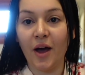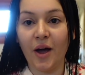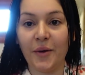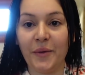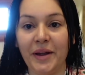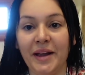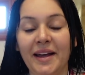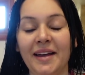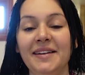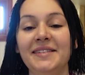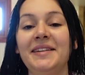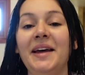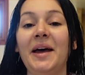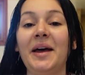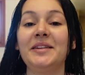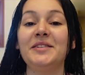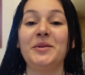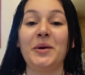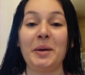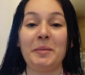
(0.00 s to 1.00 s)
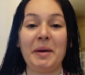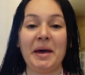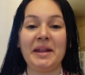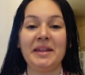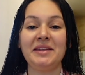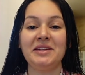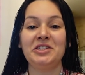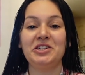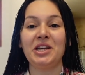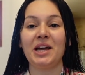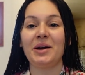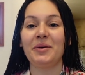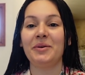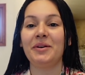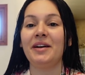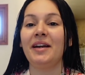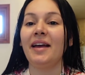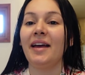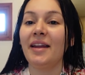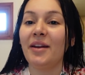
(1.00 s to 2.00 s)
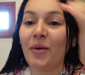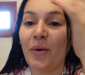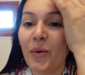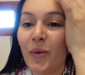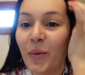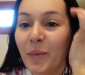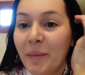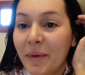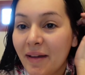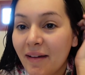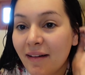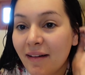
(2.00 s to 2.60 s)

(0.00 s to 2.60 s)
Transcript: Alright guys, so I'm out of the shower and oh my